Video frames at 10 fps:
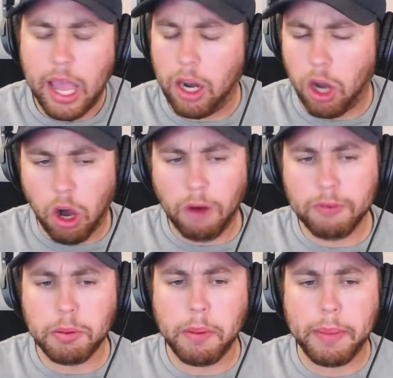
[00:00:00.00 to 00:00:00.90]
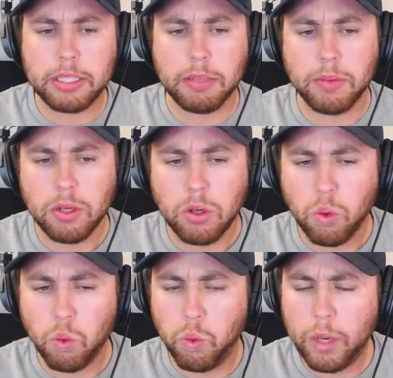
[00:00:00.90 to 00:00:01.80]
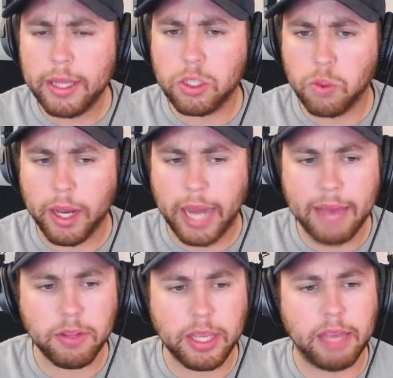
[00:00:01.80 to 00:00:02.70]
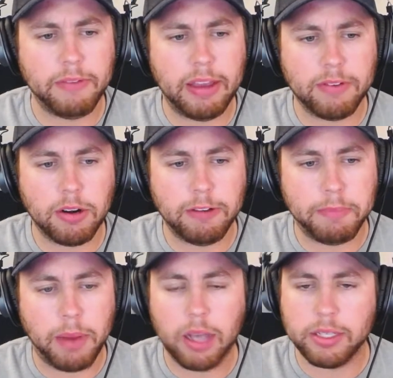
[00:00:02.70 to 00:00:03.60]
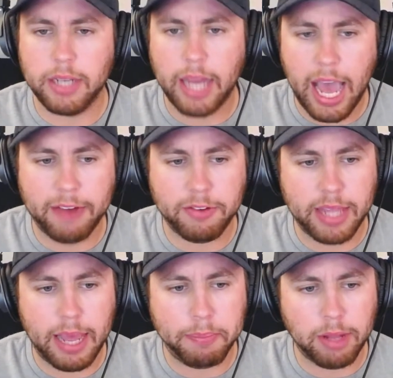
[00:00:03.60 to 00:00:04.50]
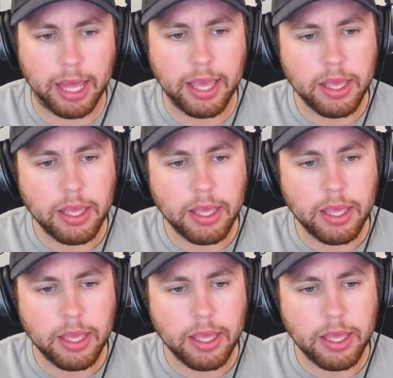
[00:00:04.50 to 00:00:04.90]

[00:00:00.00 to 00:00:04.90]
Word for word: and all of the momentum really swung heavily in favor of Boston after that play.